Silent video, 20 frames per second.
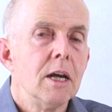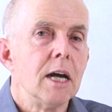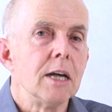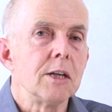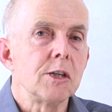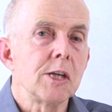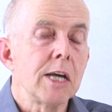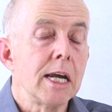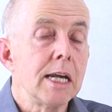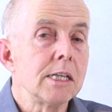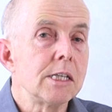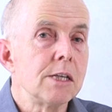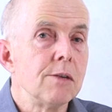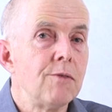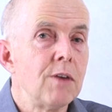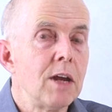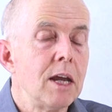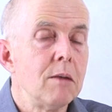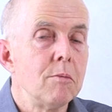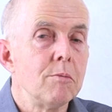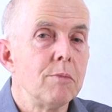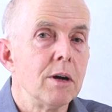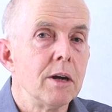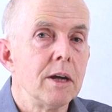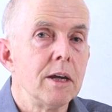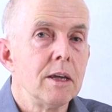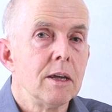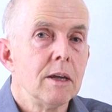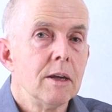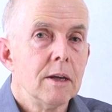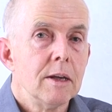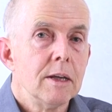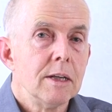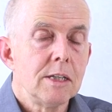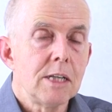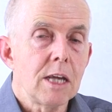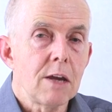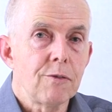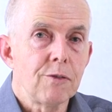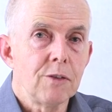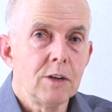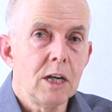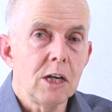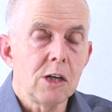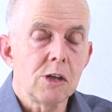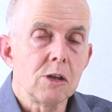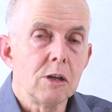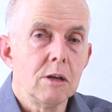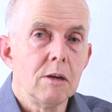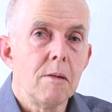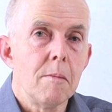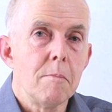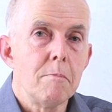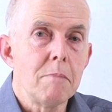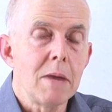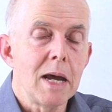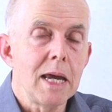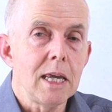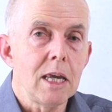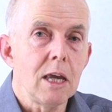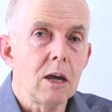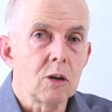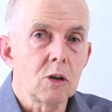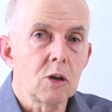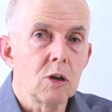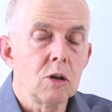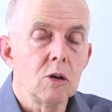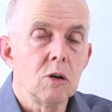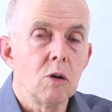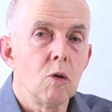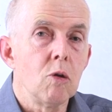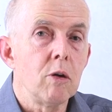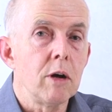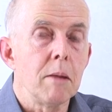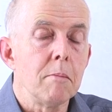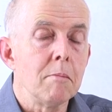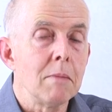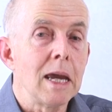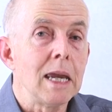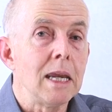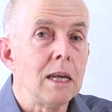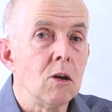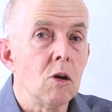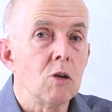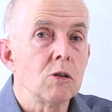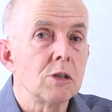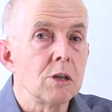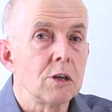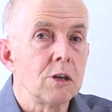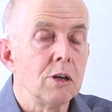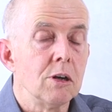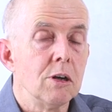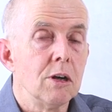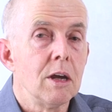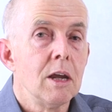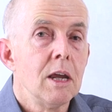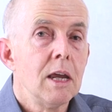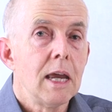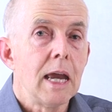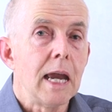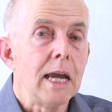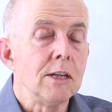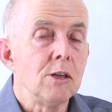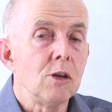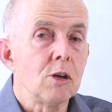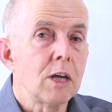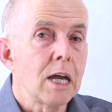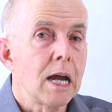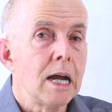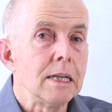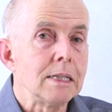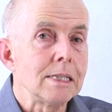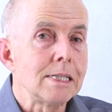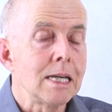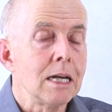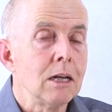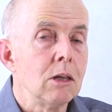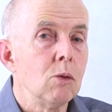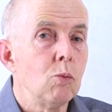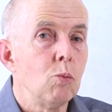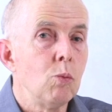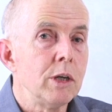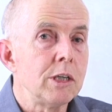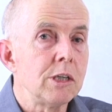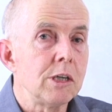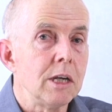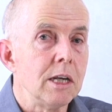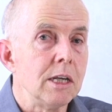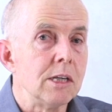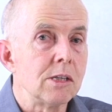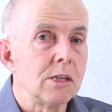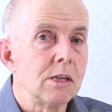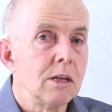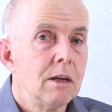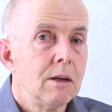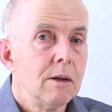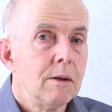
A chance event, by definition, may occur or it may not occur, and you can't tell which is